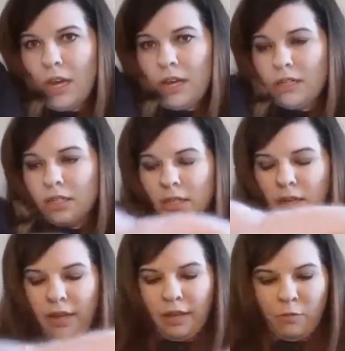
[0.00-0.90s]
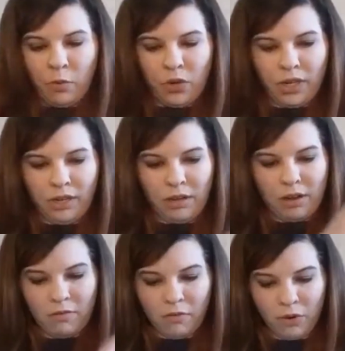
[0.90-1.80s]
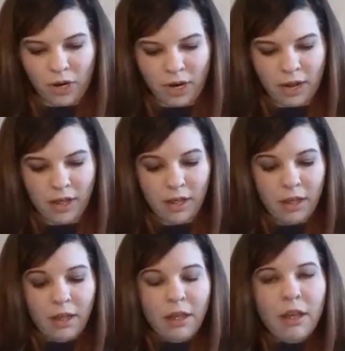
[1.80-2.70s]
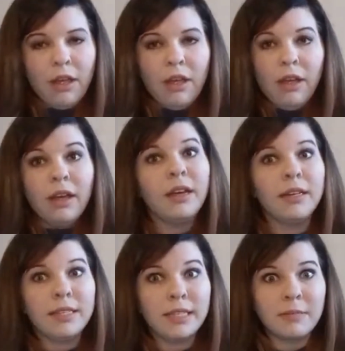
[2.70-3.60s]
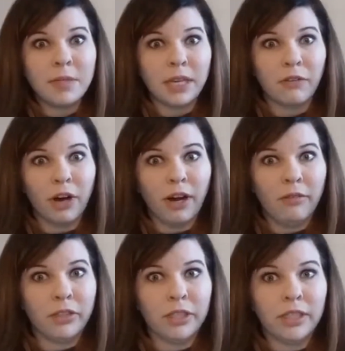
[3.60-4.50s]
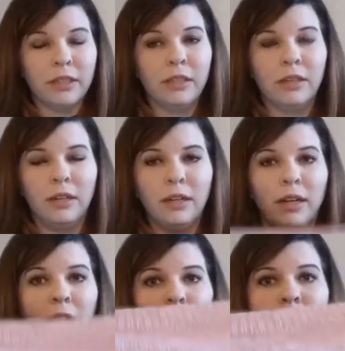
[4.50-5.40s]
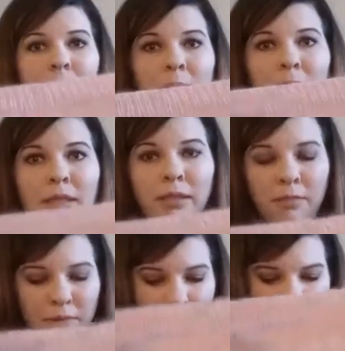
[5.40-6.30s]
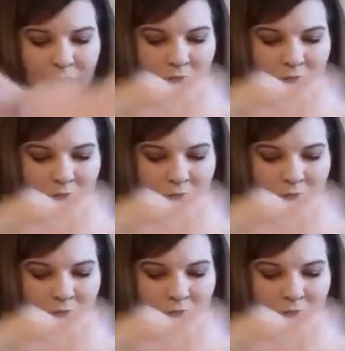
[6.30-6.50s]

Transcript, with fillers: that I have been working on for, seems like forever. Um, but